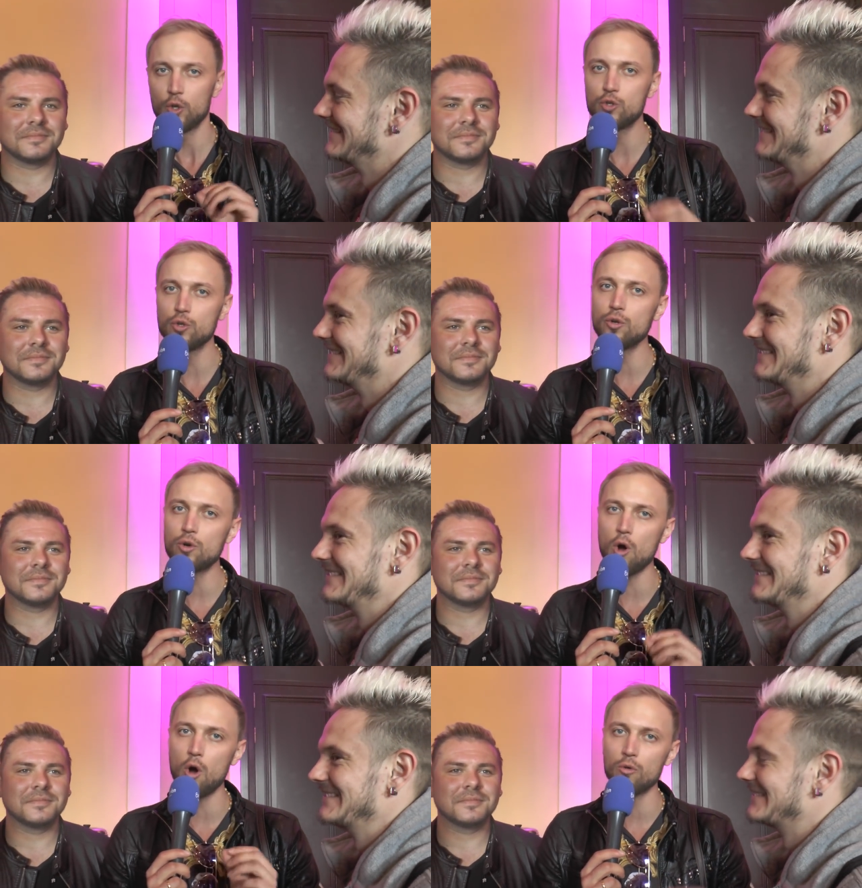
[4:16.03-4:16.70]
Speaker 1: do you
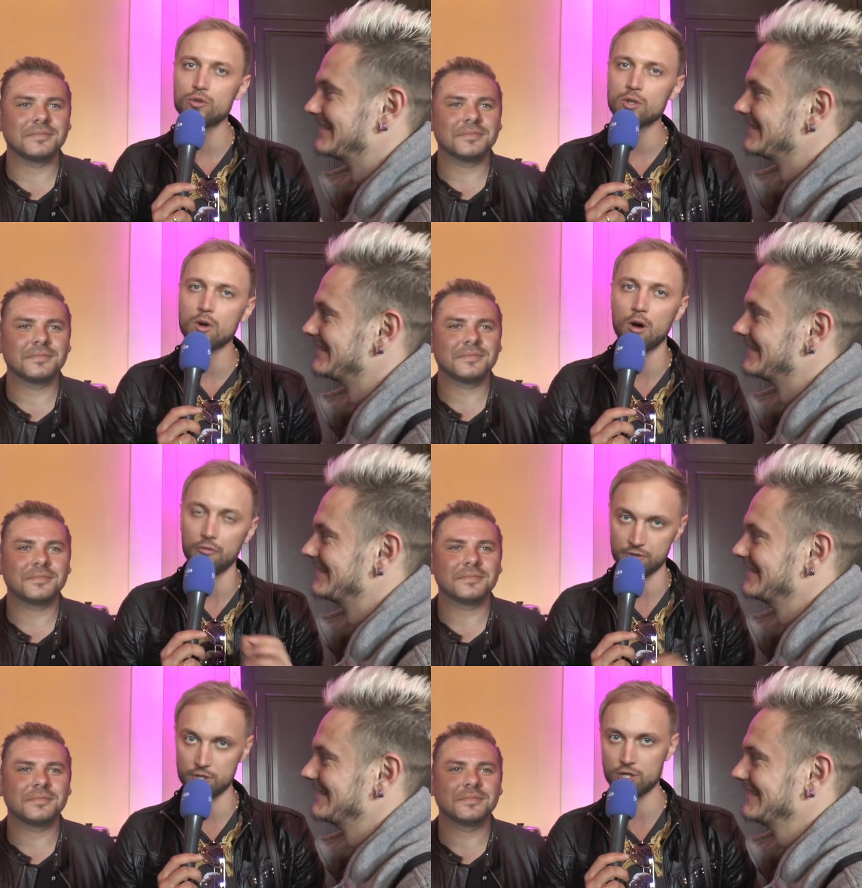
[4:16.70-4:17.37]
go to
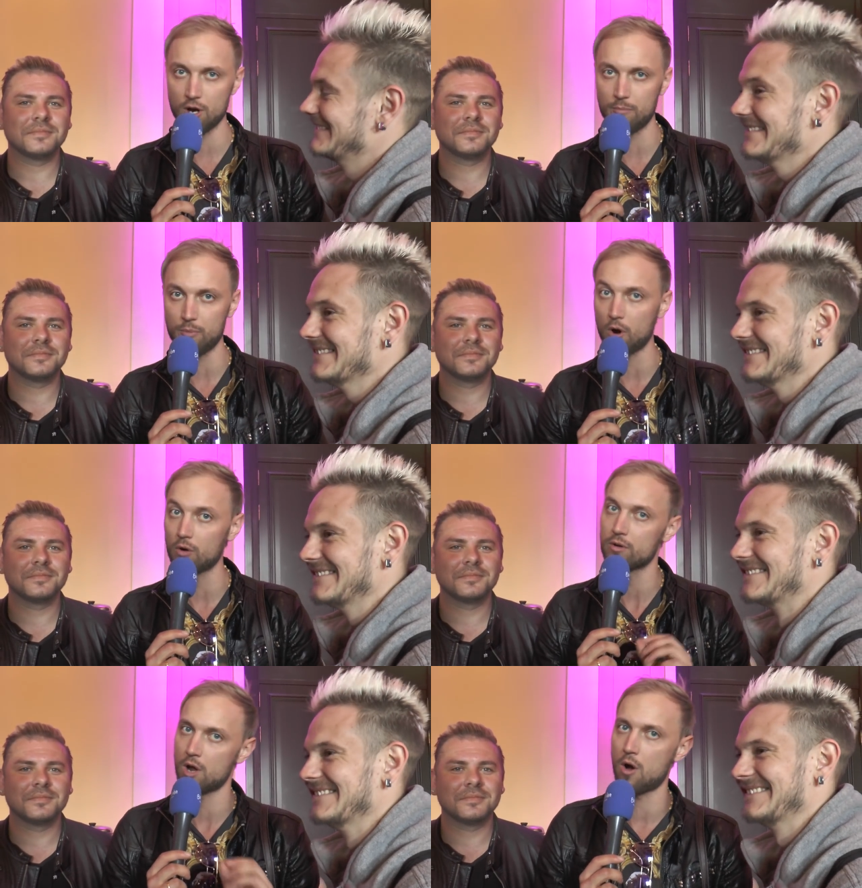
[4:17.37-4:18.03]
coffee shop or
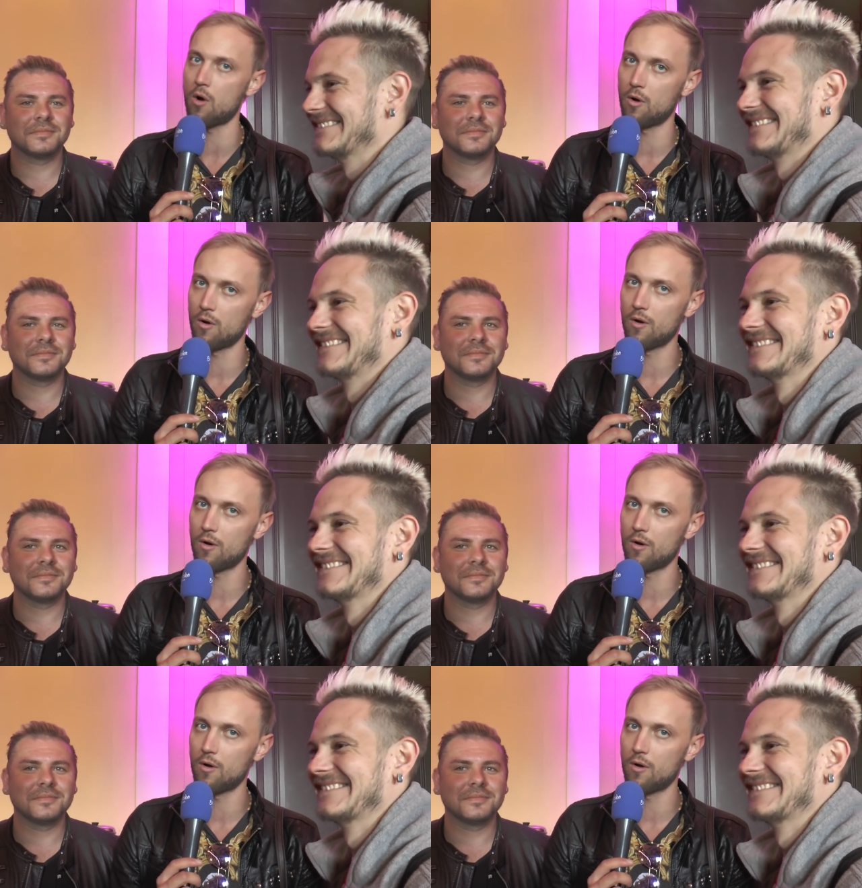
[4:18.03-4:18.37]
no?